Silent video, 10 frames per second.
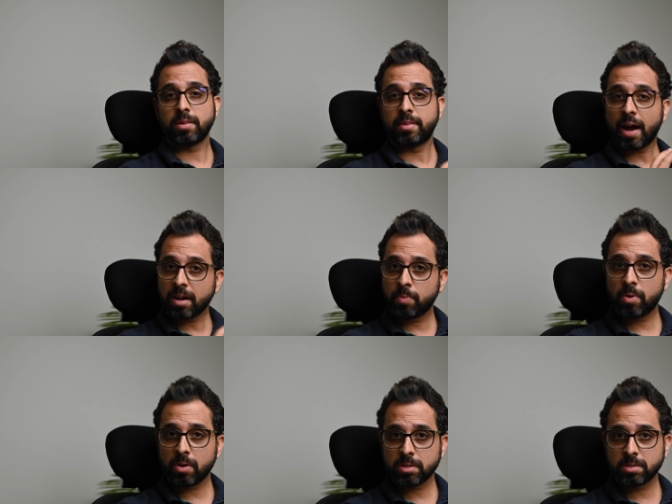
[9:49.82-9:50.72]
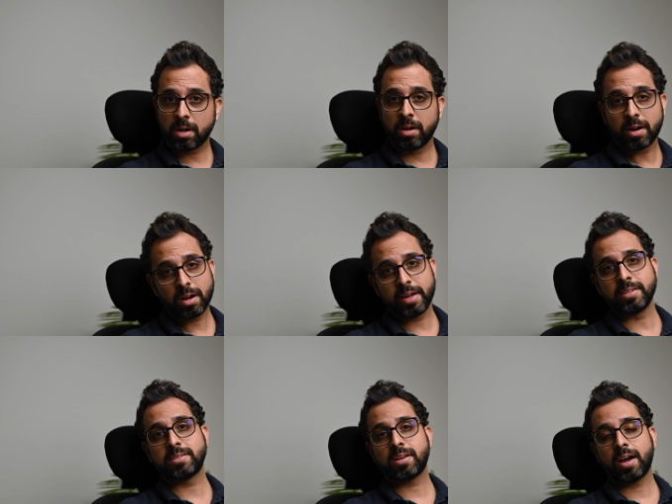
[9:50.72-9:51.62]
That was a little
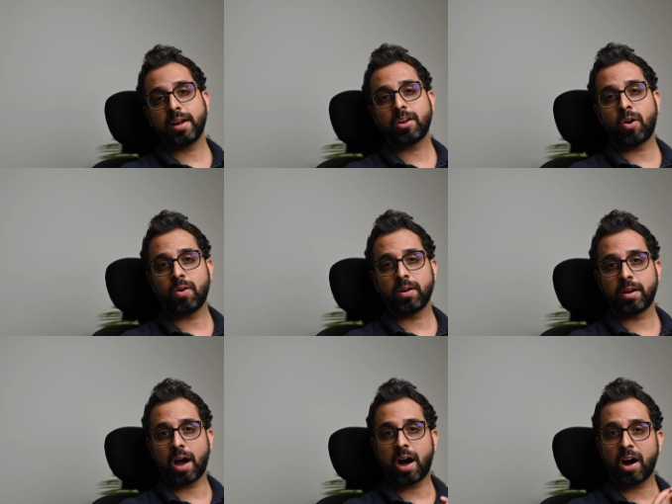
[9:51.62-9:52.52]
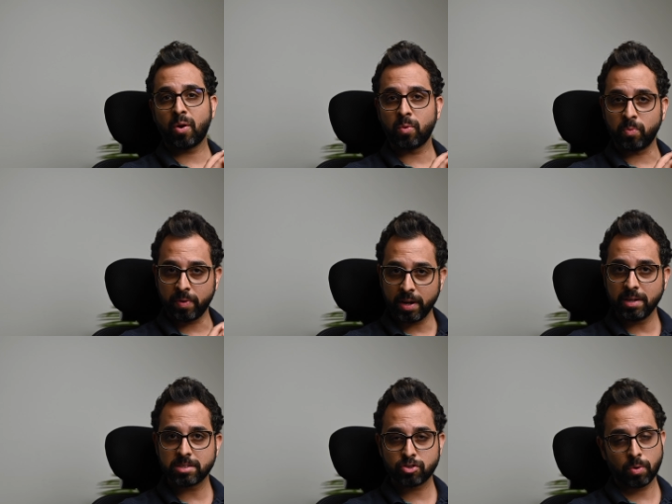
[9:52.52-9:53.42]
insight on how we
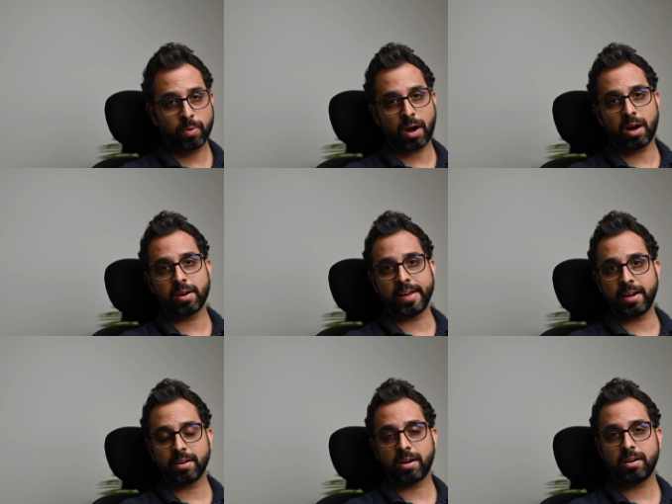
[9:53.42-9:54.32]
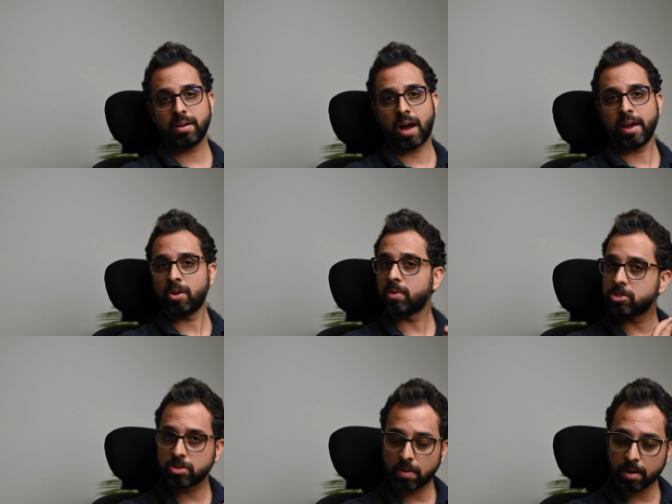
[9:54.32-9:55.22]
store our data. I know
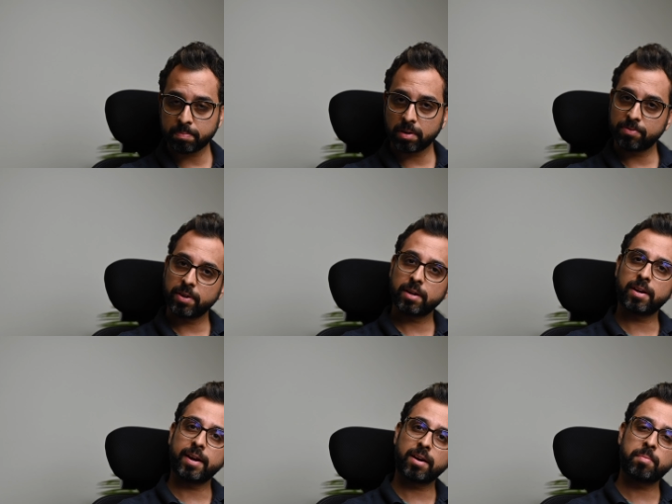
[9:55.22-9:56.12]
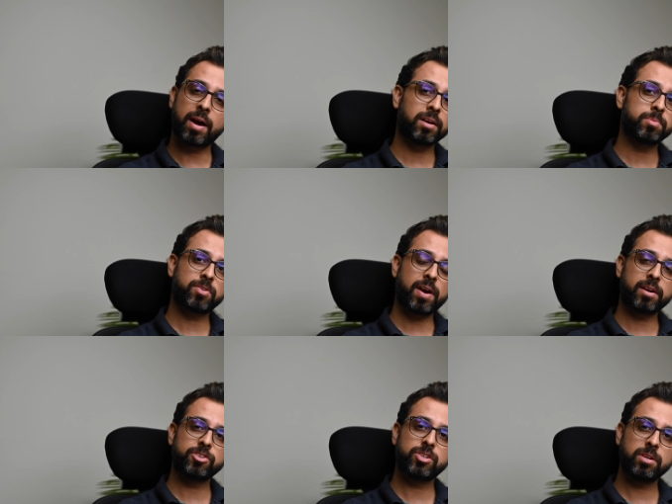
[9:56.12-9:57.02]
it's not a perfect data backup
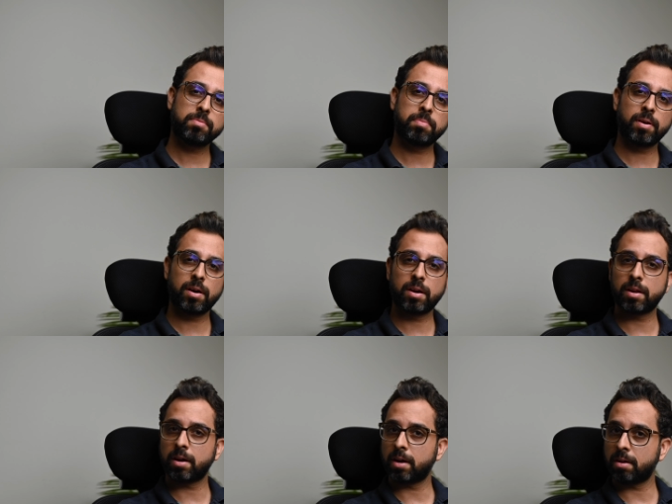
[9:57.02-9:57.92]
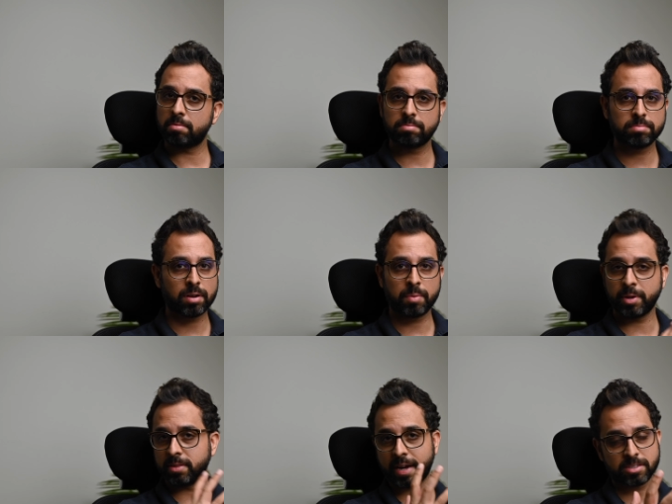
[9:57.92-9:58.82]
strategy, but I
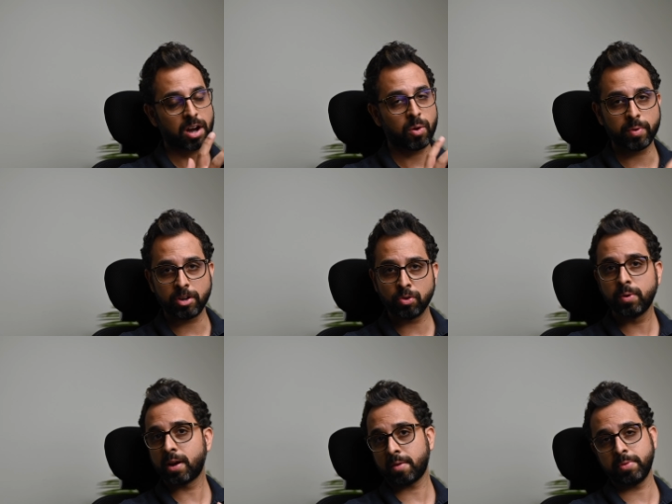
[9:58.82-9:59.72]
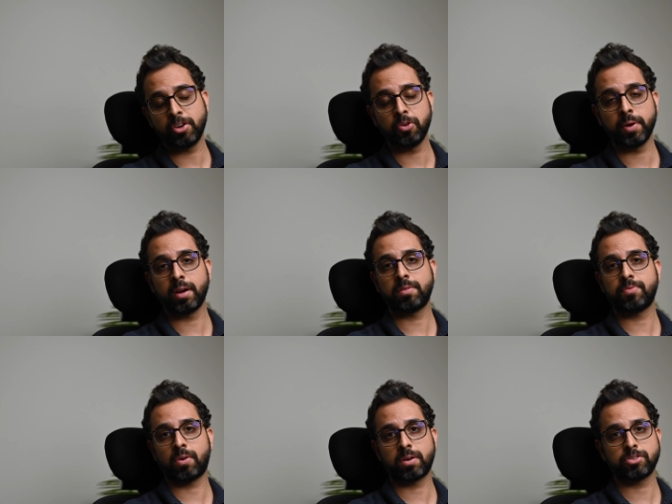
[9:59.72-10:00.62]
mean, that's how we do it. I've been doing it
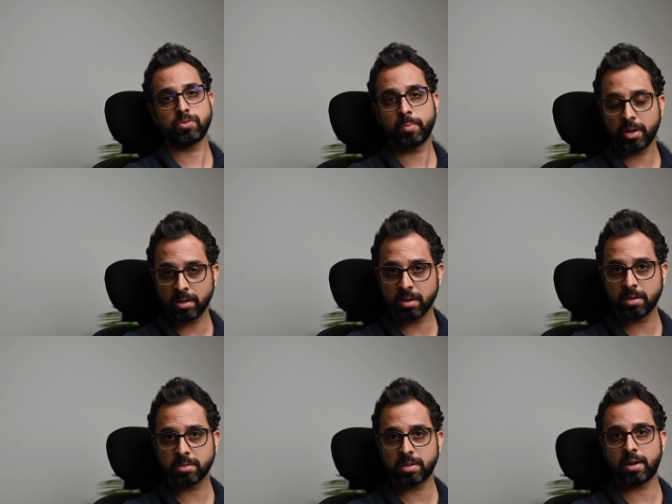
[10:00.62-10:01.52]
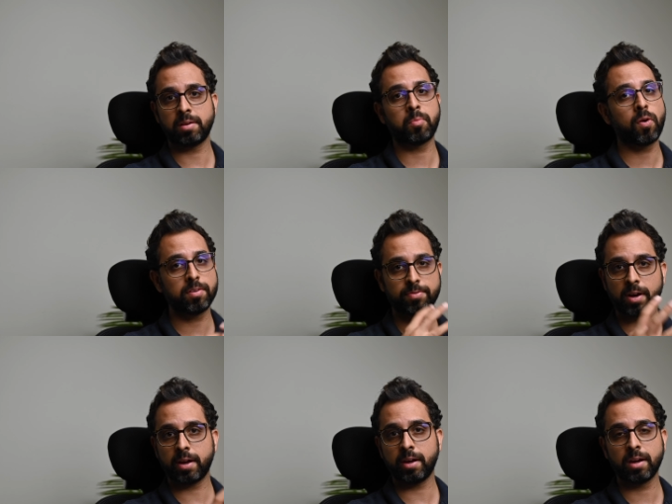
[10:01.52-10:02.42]
for so many years and
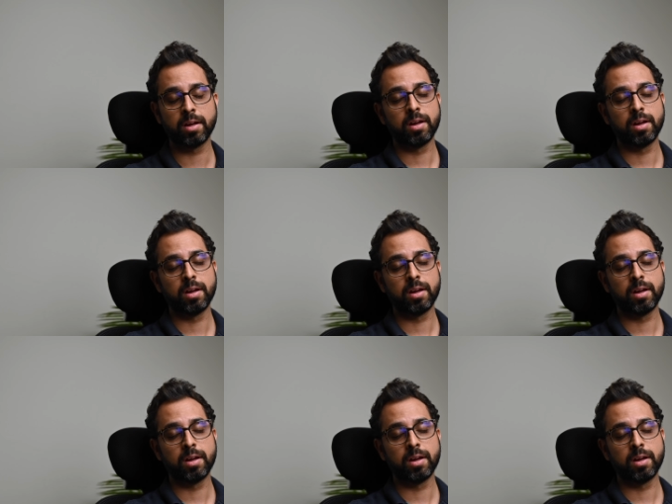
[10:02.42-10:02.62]
modifying